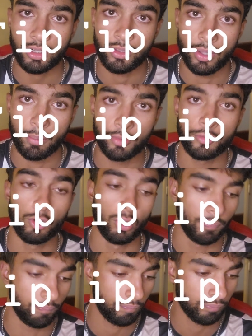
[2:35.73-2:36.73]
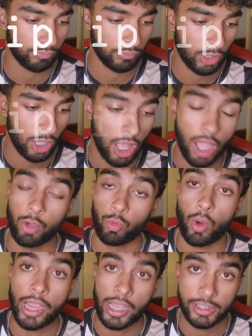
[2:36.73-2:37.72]
Number 4,
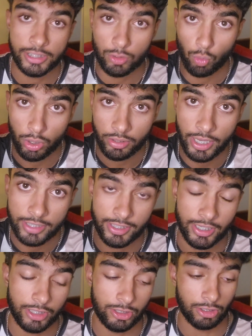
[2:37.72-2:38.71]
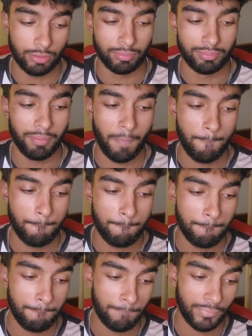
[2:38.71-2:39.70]
write at least 1 essay a term.
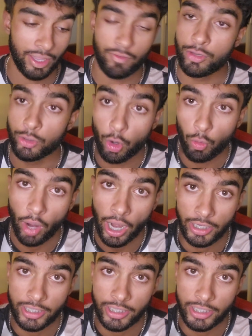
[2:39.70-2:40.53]
If you don't write at